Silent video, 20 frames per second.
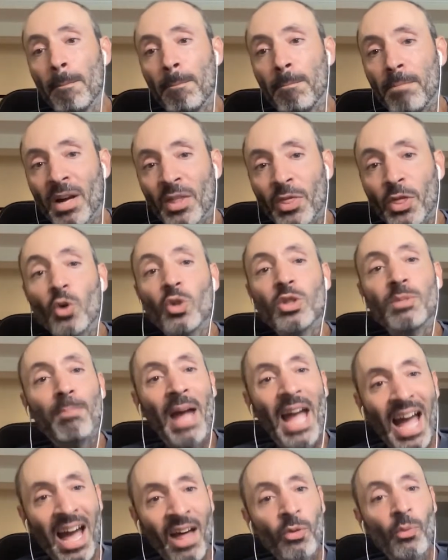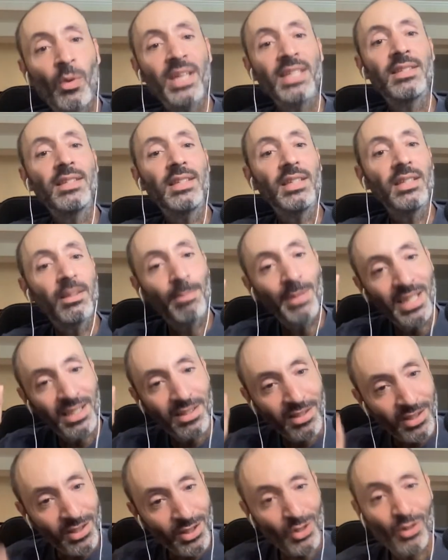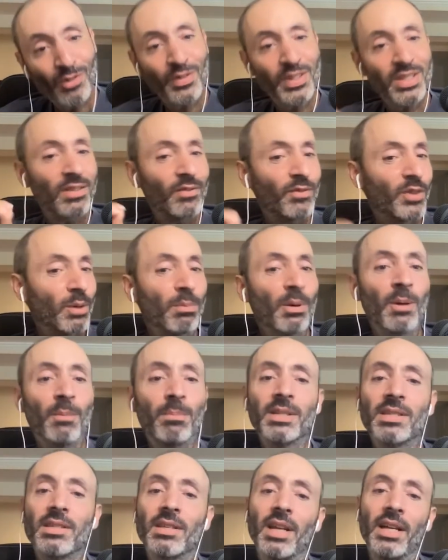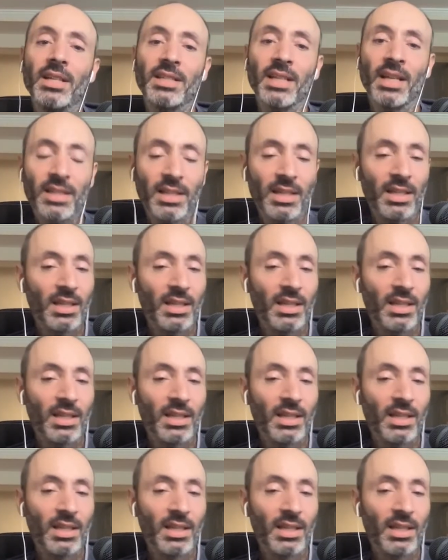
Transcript: but those pathways need to be in service of your purpose and identity.